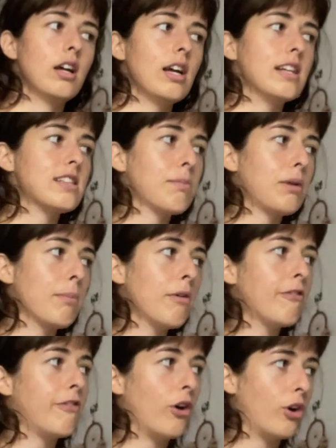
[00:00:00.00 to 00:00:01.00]
It's September
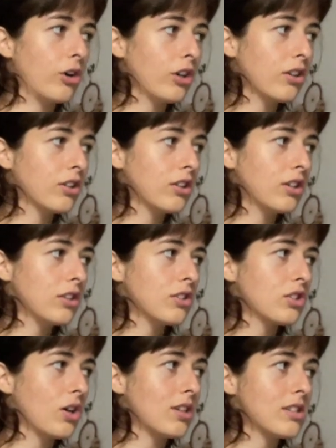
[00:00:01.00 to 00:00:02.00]
3rd,
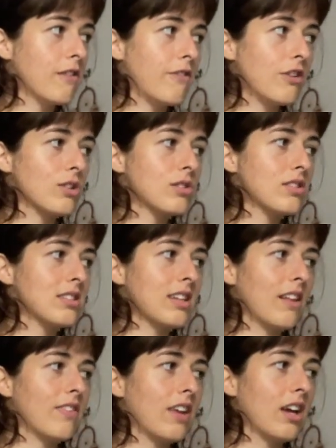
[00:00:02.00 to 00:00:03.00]
so it's the first
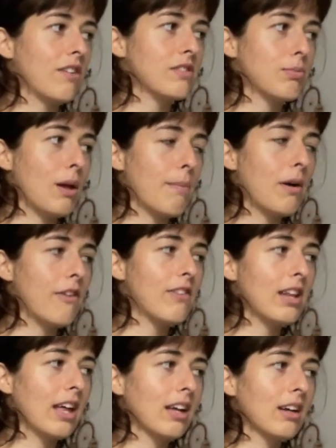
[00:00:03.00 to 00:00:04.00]
Sunday of September. I feel
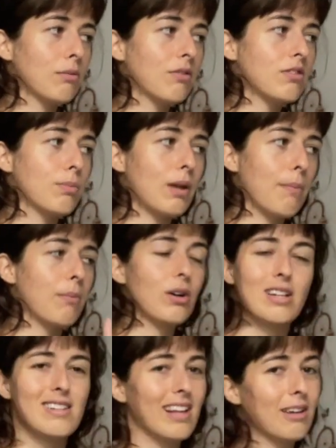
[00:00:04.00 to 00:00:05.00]
like with September,
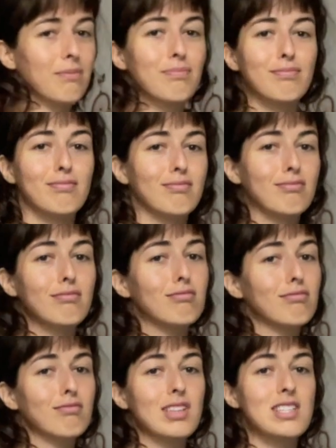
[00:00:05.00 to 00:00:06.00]
it's like
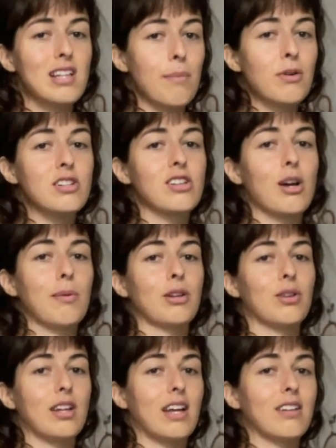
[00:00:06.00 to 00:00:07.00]
summer is coming to
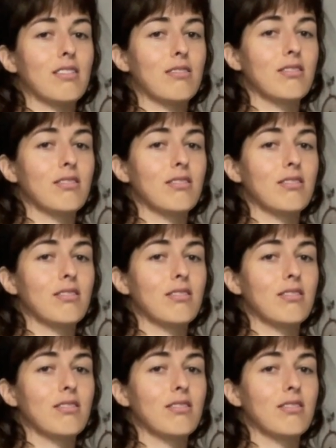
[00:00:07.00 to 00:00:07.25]
an end.